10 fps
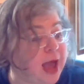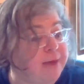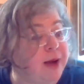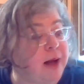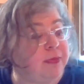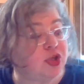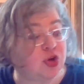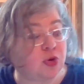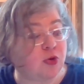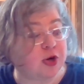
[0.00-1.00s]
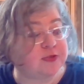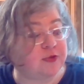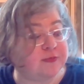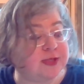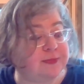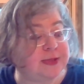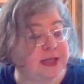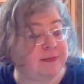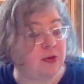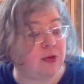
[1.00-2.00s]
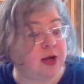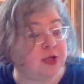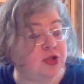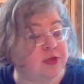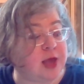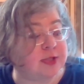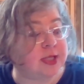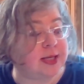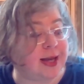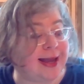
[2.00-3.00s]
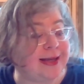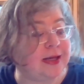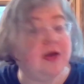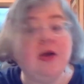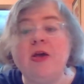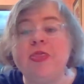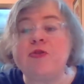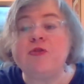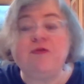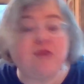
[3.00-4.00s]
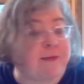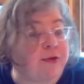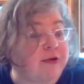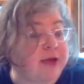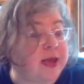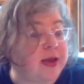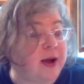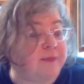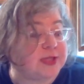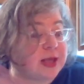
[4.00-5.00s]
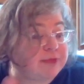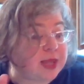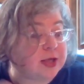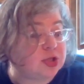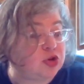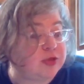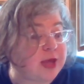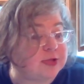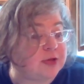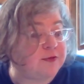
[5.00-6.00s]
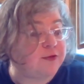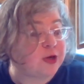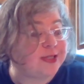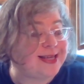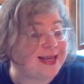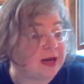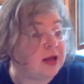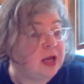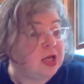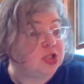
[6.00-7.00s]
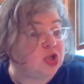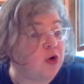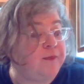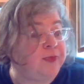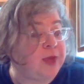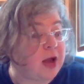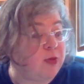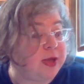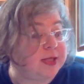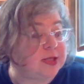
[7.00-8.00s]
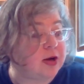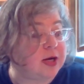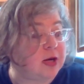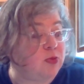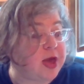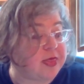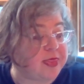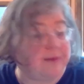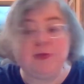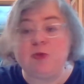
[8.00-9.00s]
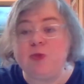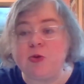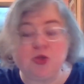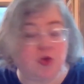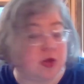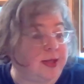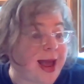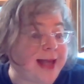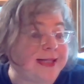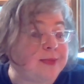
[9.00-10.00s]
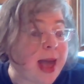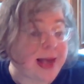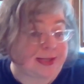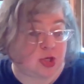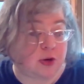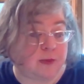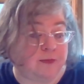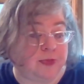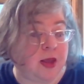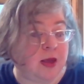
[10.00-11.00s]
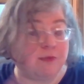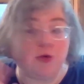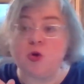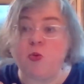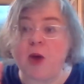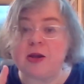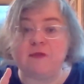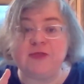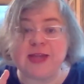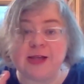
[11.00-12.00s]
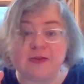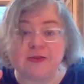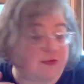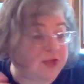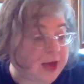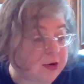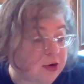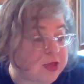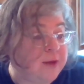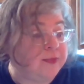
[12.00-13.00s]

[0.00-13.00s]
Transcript: I published her works from September 1, 2009 through February um, something 2014. So we started with, we were doing Night's Master, book one of Tales of the Flat Earth.